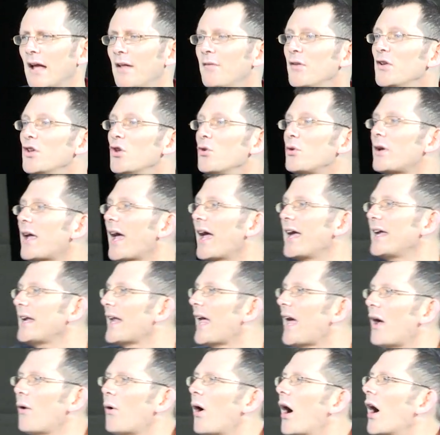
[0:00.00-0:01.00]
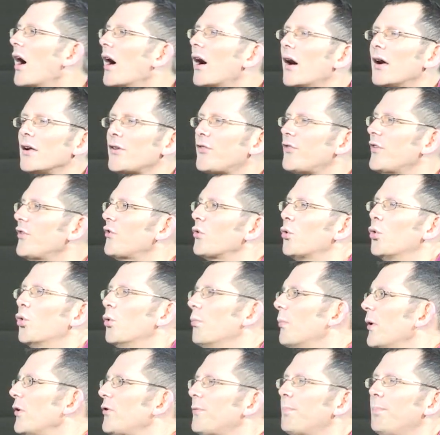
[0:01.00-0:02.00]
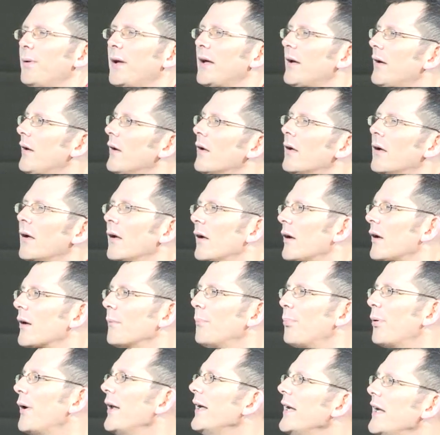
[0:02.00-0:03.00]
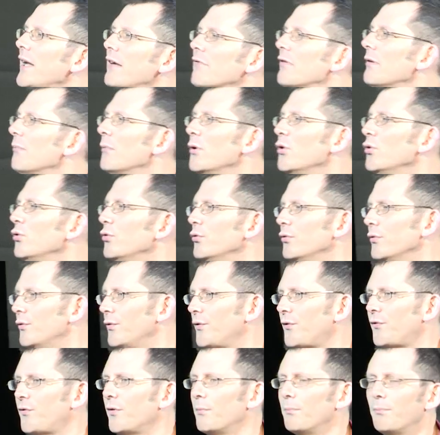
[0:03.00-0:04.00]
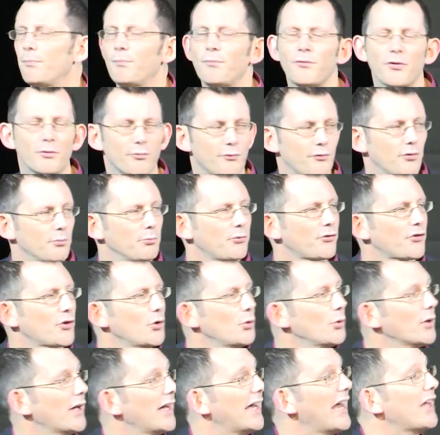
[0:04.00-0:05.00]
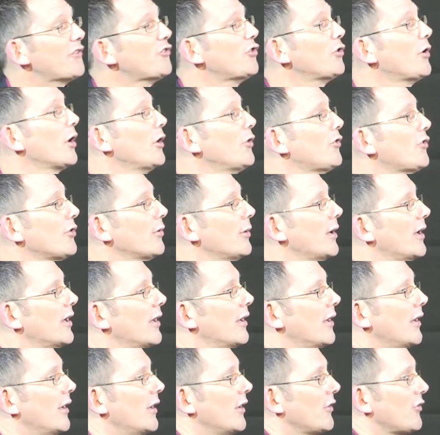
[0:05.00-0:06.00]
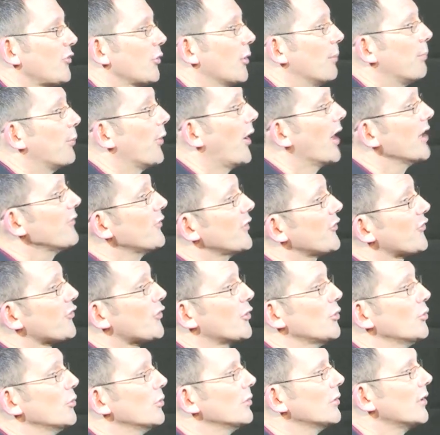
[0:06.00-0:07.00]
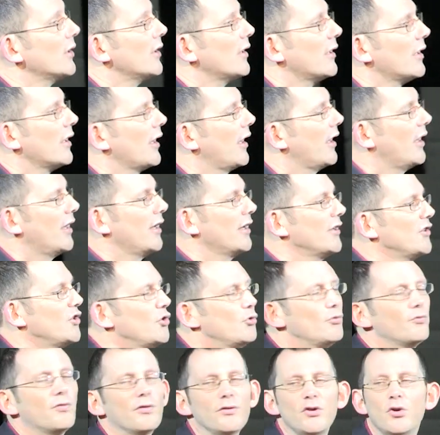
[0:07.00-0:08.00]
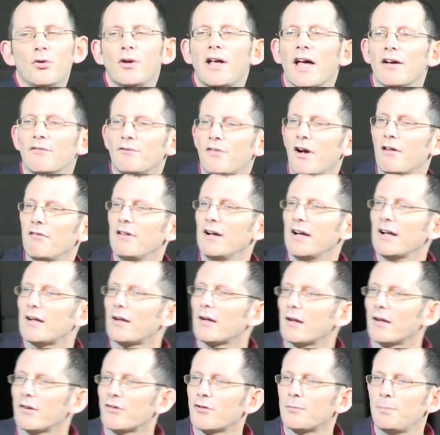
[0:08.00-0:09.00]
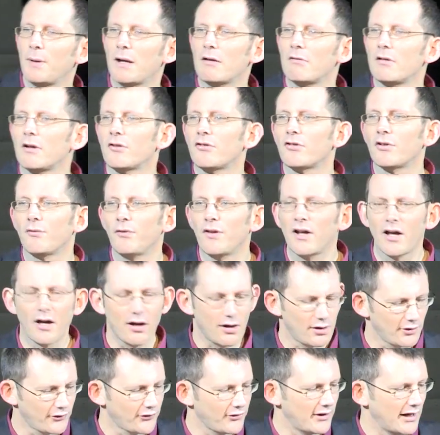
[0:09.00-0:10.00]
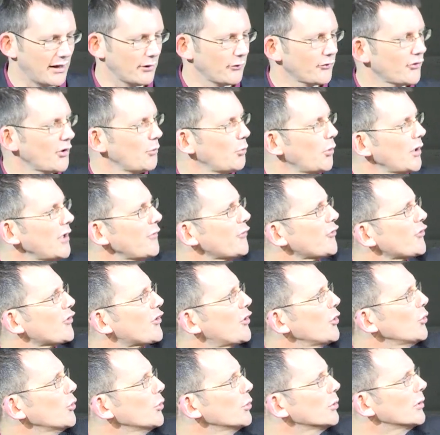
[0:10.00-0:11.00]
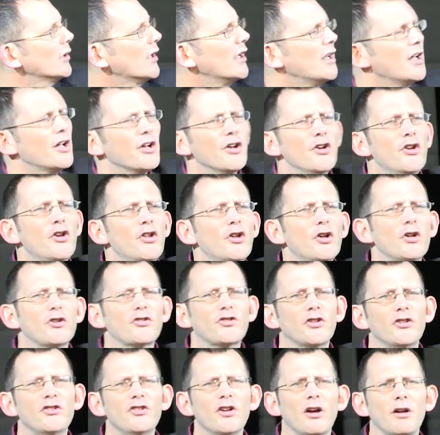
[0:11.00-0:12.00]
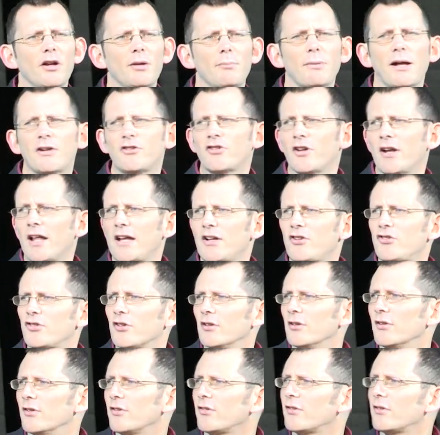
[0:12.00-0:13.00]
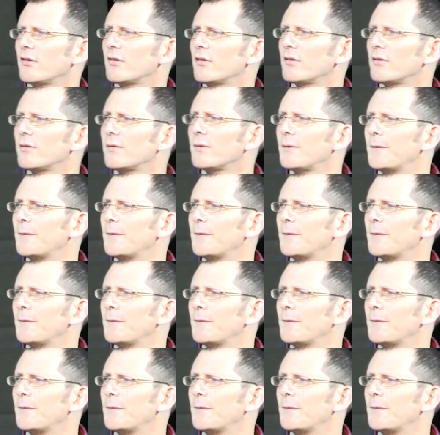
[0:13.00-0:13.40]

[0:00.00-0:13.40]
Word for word: In the U K now, arts is almost being completely removed from, from, from school. Unless you go to a, to a private school, uh, you've, you get very little experience of the arts now. So what if school nurtured young imaginations?